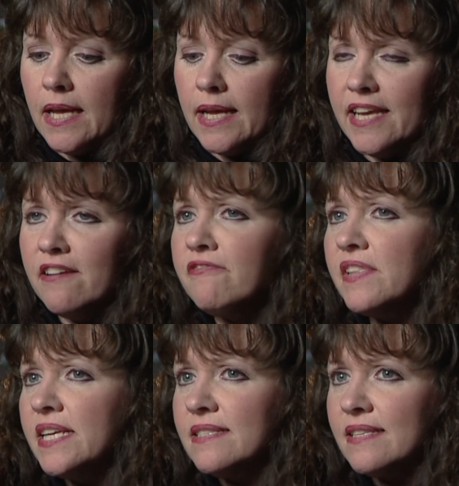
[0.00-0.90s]
If
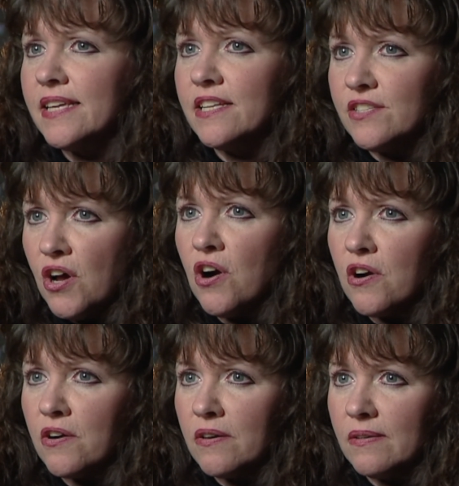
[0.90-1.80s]
these things
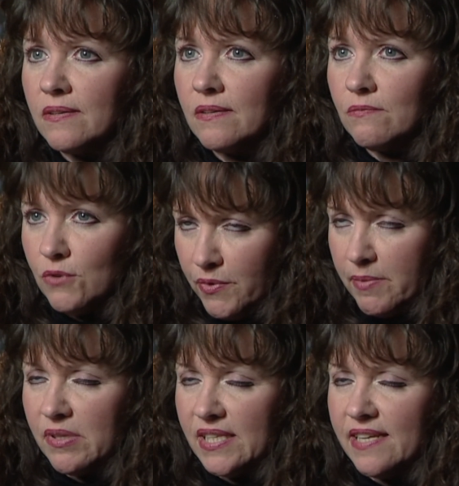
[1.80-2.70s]
are what we
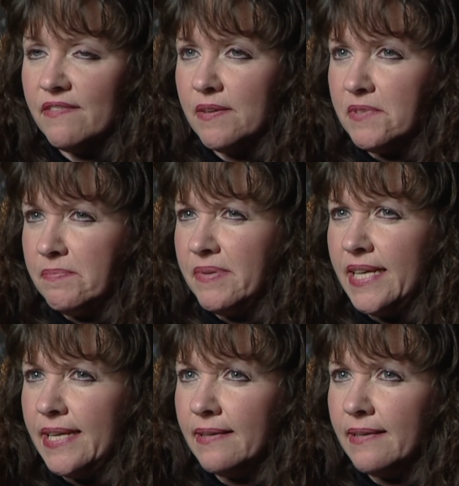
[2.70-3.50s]
believe them to be,